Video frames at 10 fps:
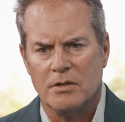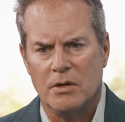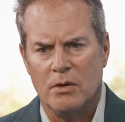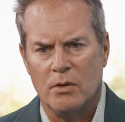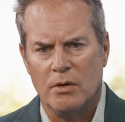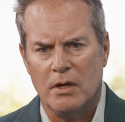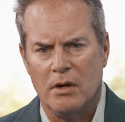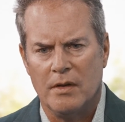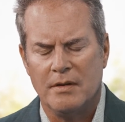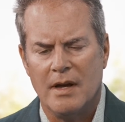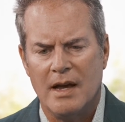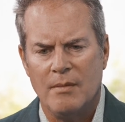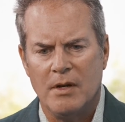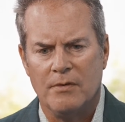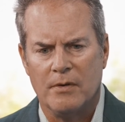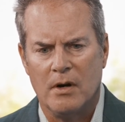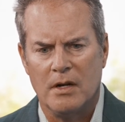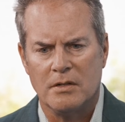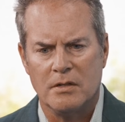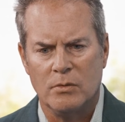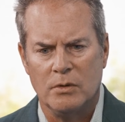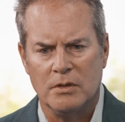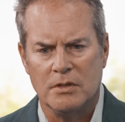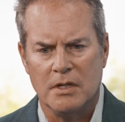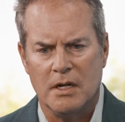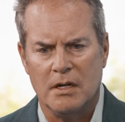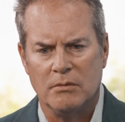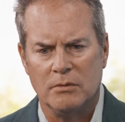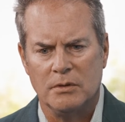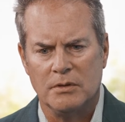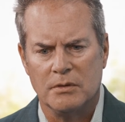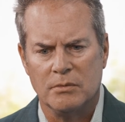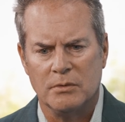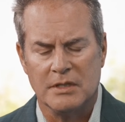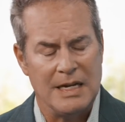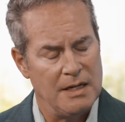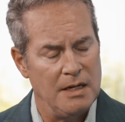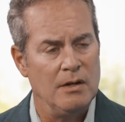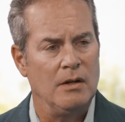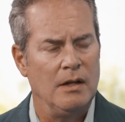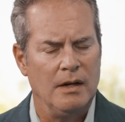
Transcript: So the timing for us was ideal.